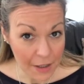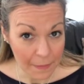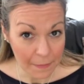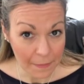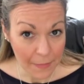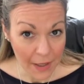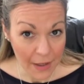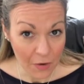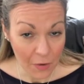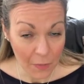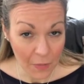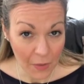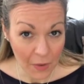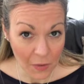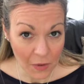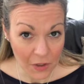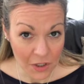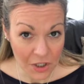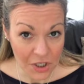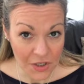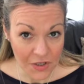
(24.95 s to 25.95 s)

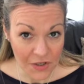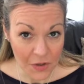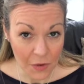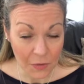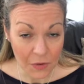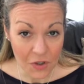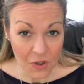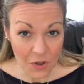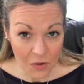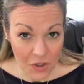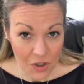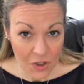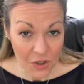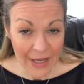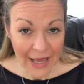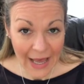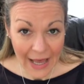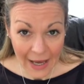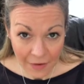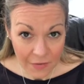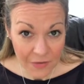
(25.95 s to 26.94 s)
microbiologist called Dr.
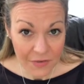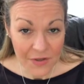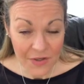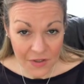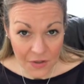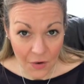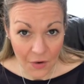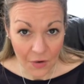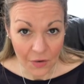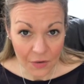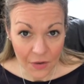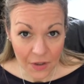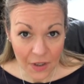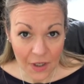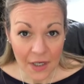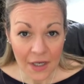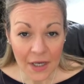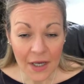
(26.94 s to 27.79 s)
Karen Scott.